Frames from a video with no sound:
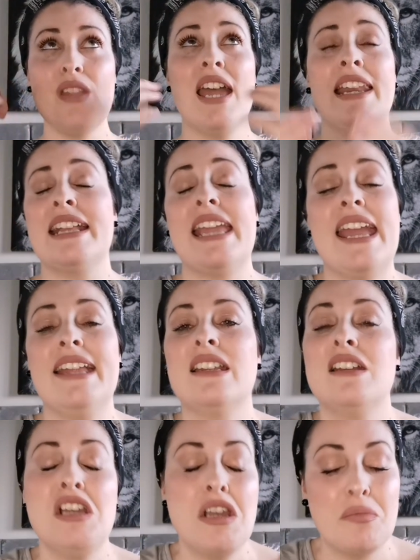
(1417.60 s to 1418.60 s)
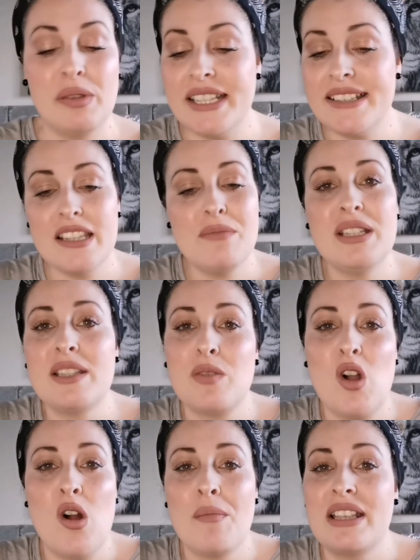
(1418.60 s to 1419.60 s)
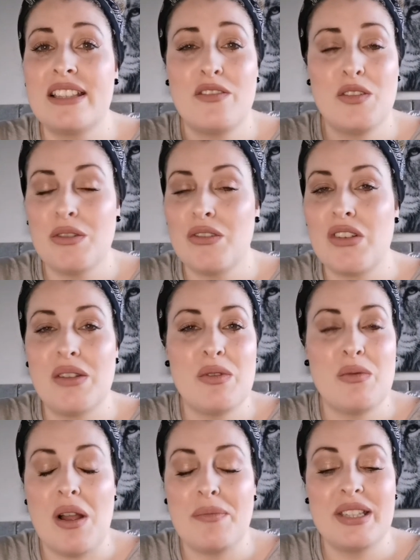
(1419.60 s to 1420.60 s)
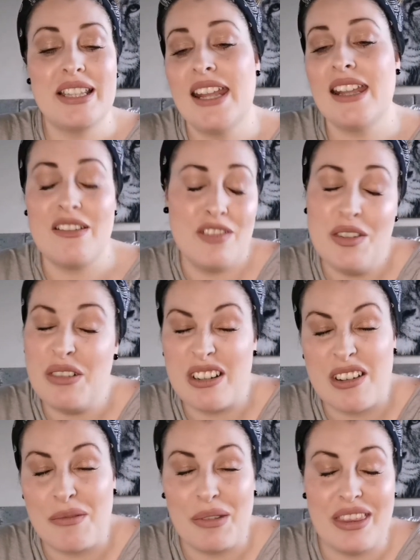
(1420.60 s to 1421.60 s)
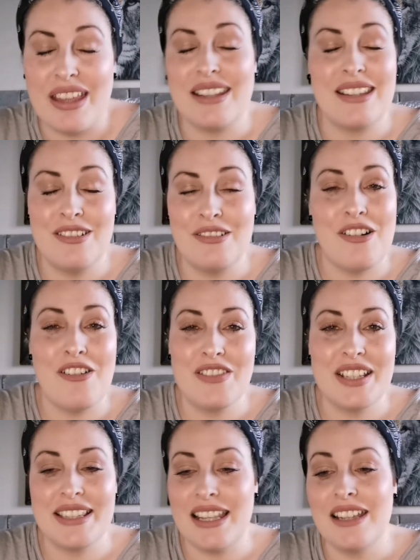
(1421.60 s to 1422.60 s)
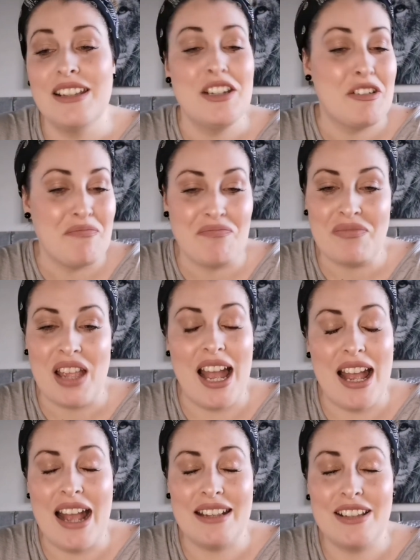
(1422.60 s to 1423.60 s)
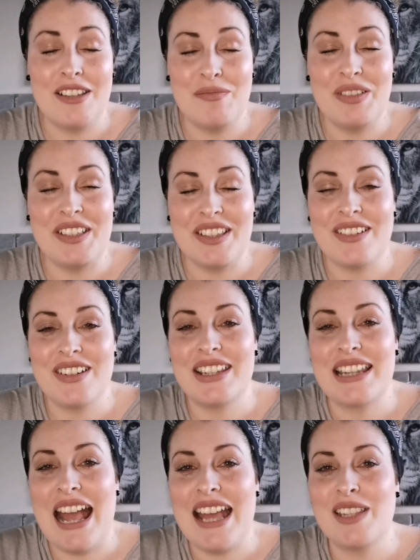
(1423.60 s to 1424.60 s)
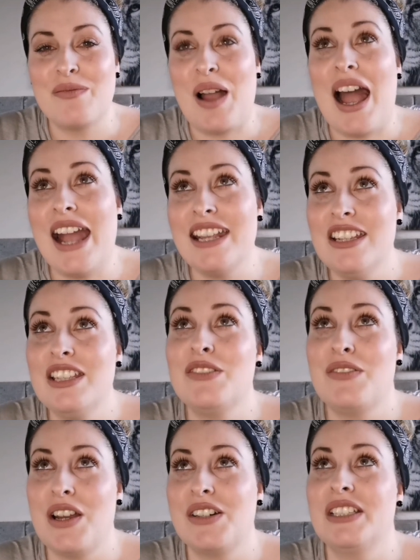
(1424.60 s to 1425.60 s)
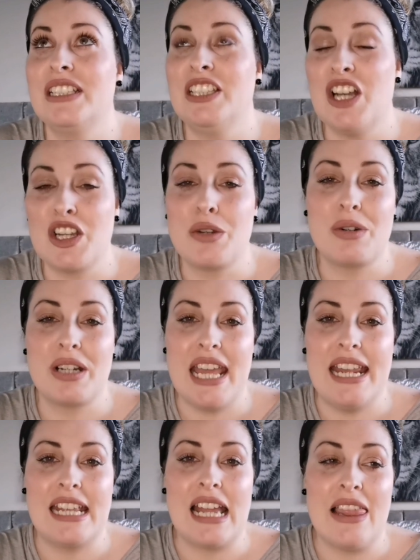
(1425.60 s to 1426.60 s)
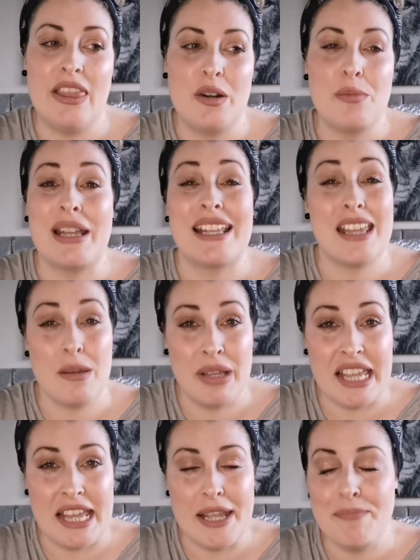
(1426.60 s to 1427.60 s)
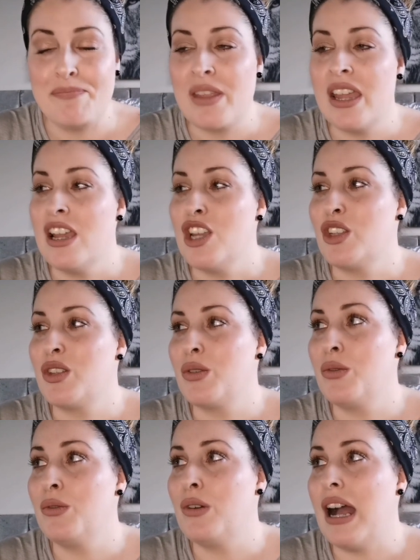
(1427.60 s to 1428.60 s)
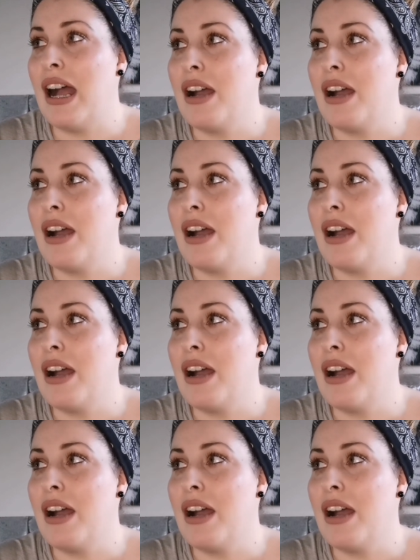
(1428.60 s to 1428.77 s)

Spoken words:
again, please leave me some comments if you agree with what I'm saying. If you don't agree with it, obviously I completely understand, but I just felt that Lush were getting a little bit gimmicky. So